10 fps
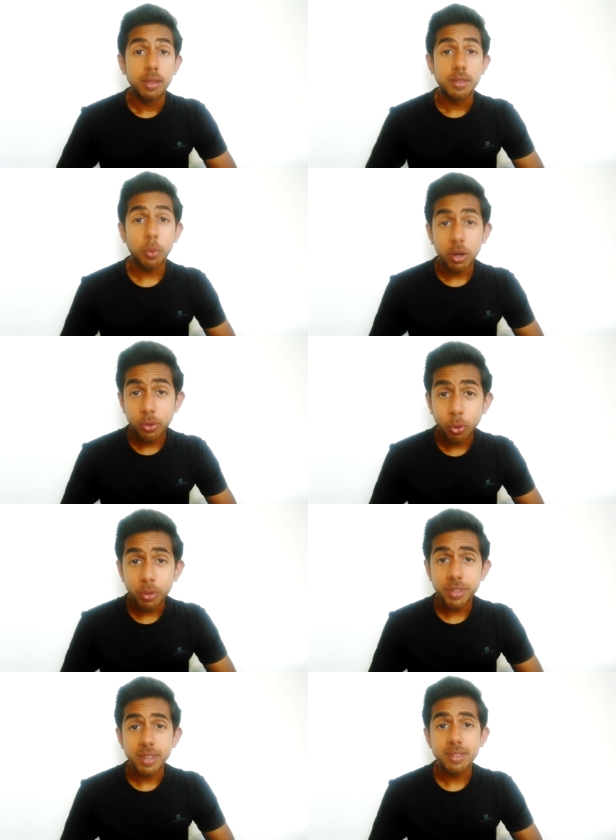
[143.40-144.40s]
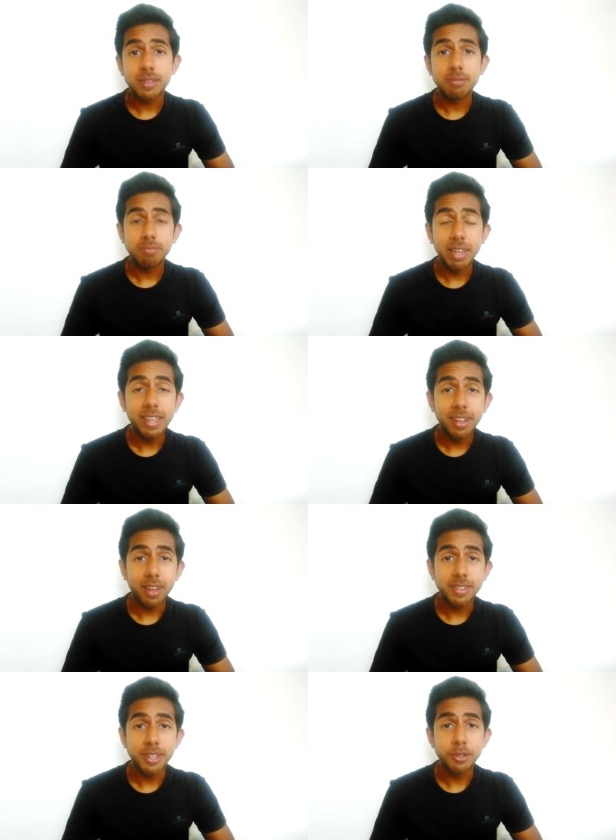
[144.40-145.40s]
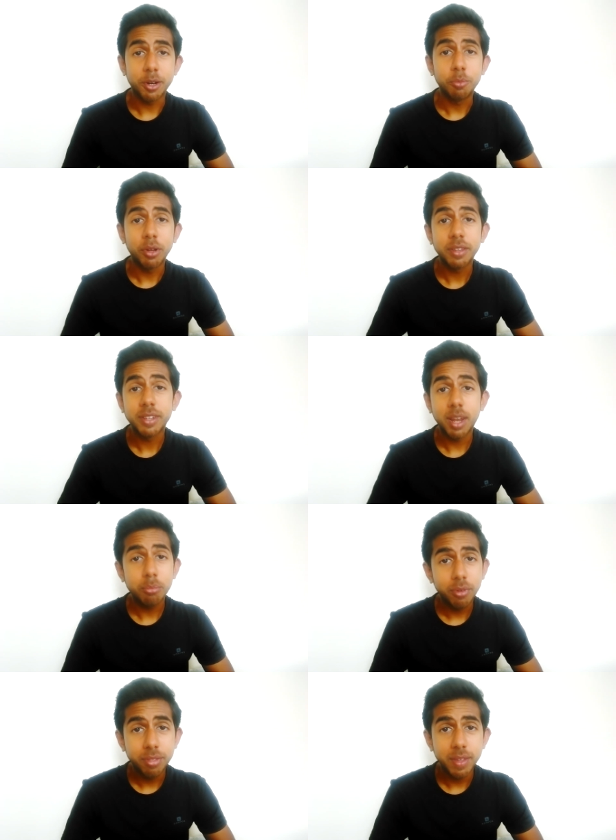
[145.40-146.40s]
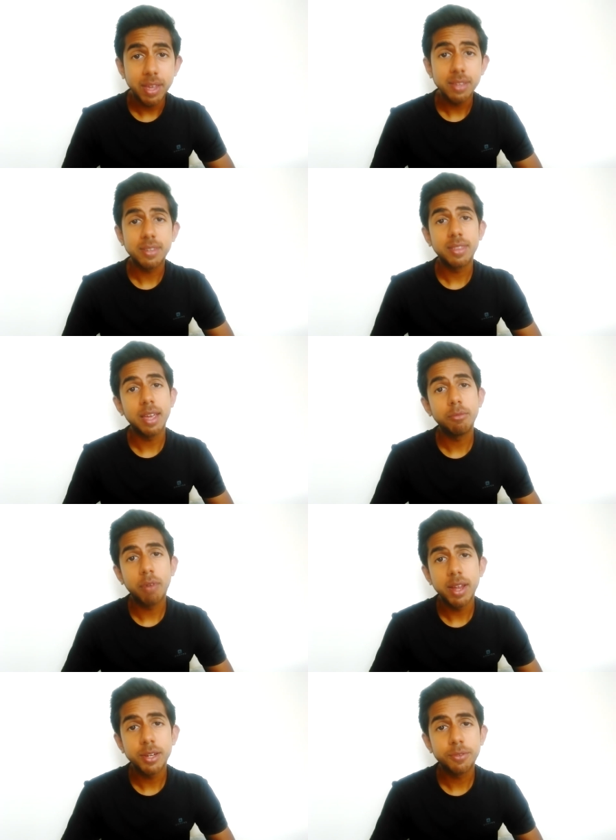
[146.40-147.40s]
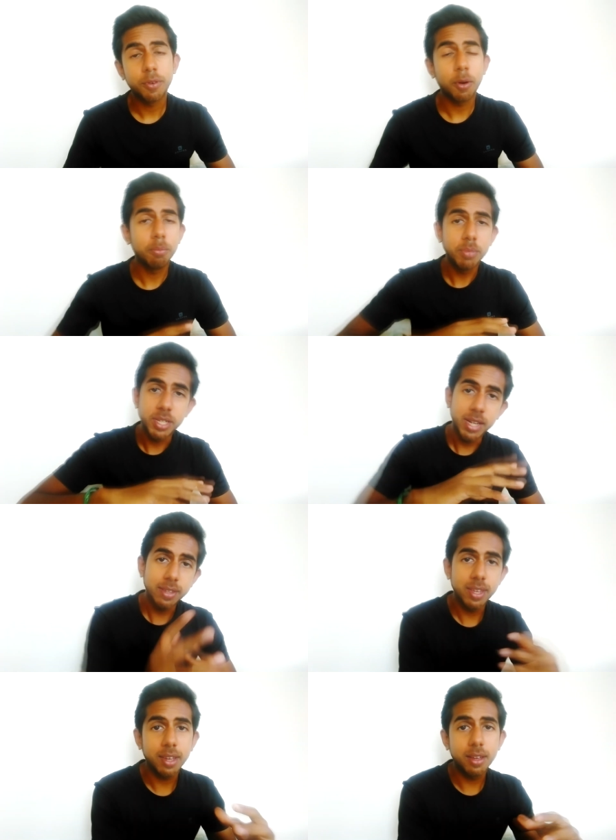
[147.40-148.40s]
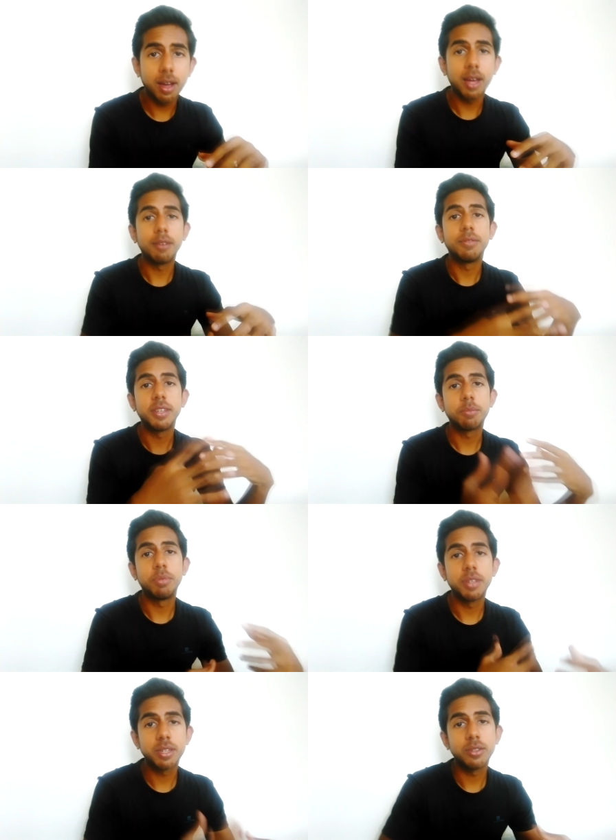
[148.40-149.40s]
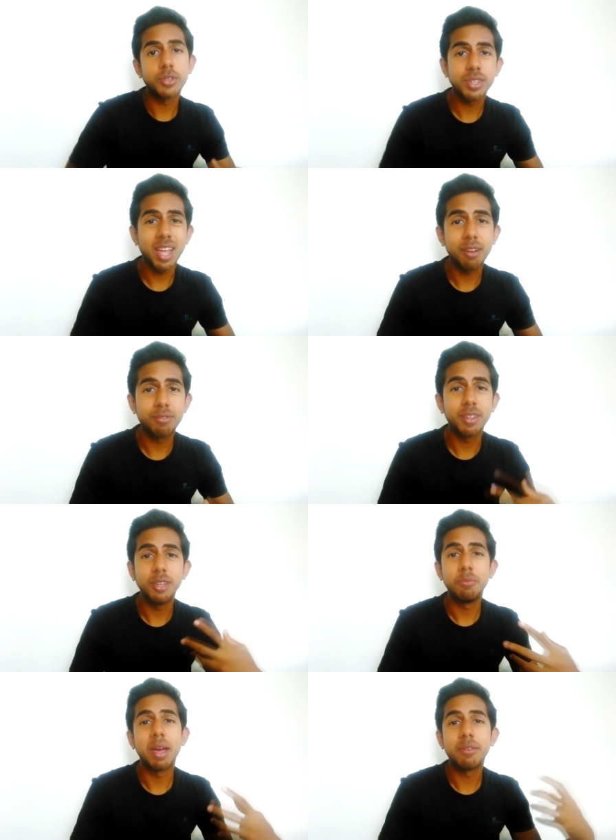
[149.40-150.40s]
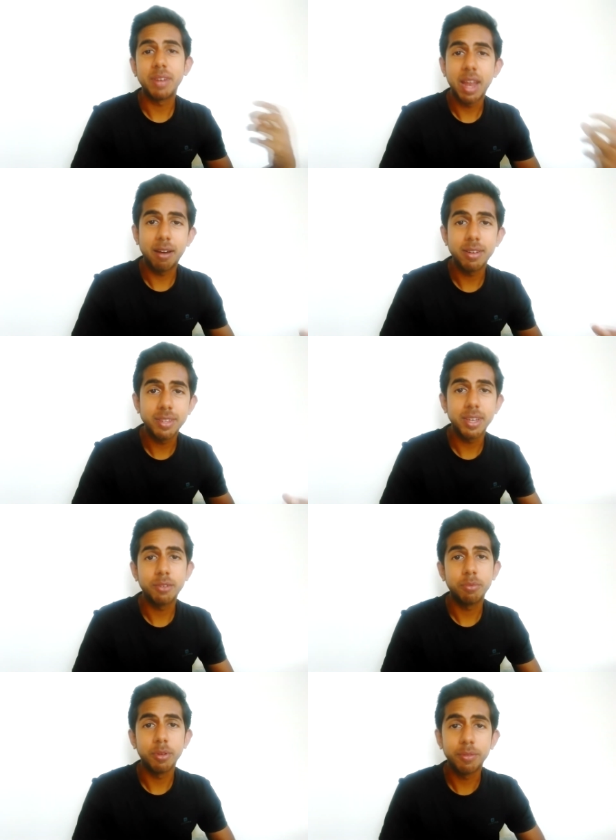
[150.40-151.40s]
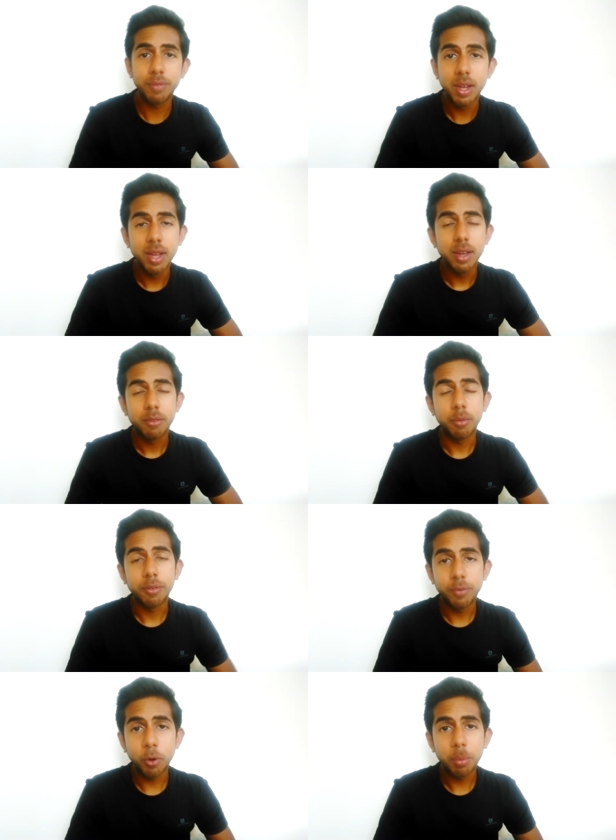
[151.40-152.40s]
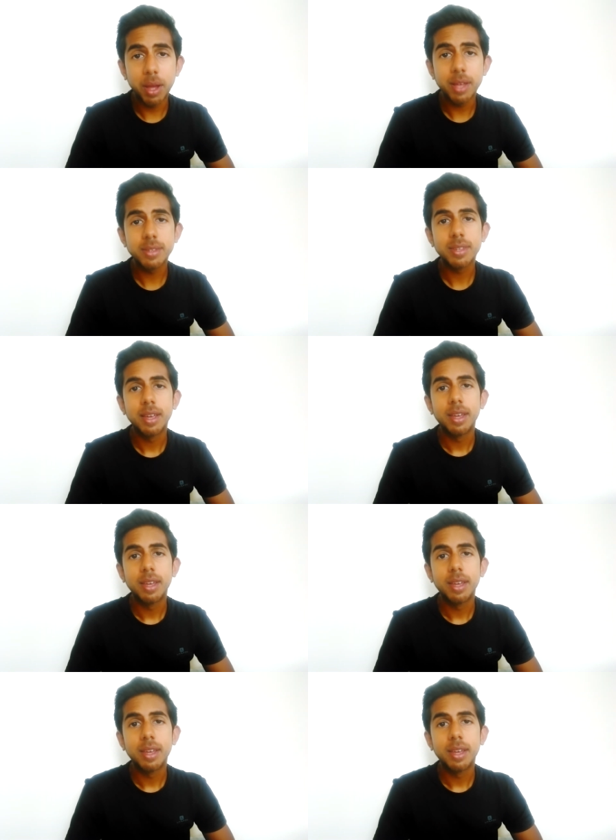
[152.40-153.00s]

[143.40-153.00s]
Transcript: So what causes leaky gut syndrome? Well, there's a number of things, and they range from genetic kind of disposition stuff that you may have inherited from your forebears,